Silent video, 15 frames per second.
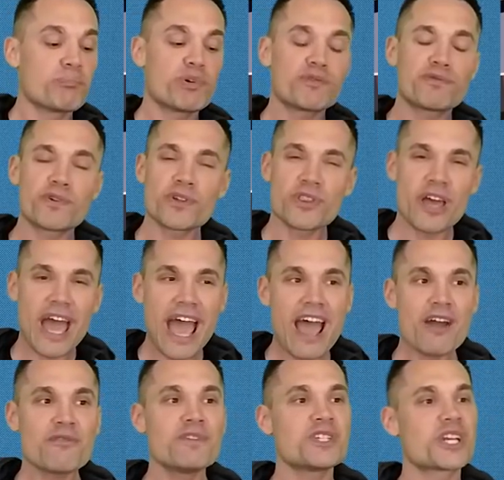But for the
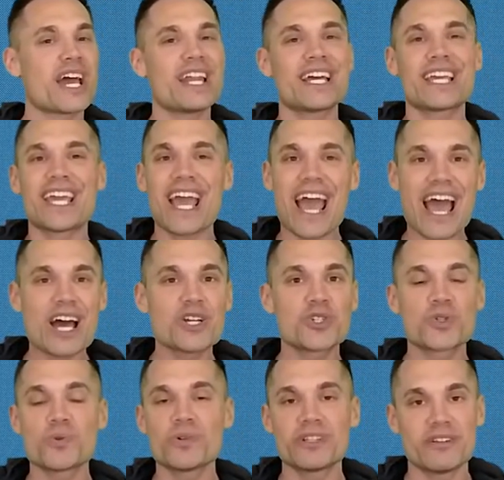average kind of
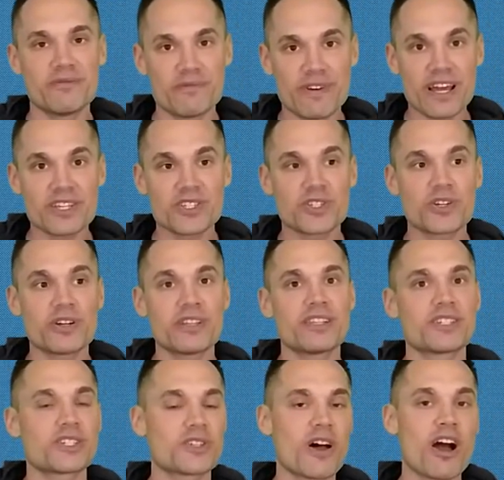casual investor in
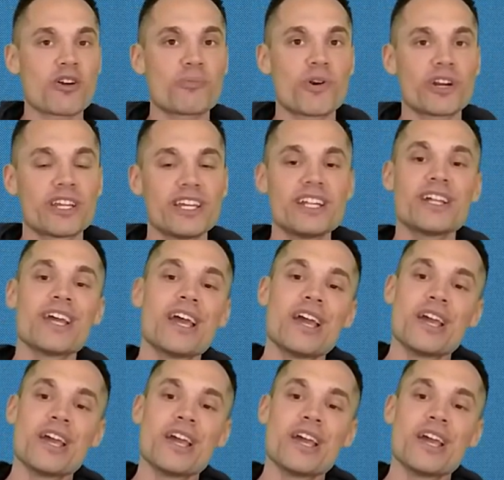the stock market,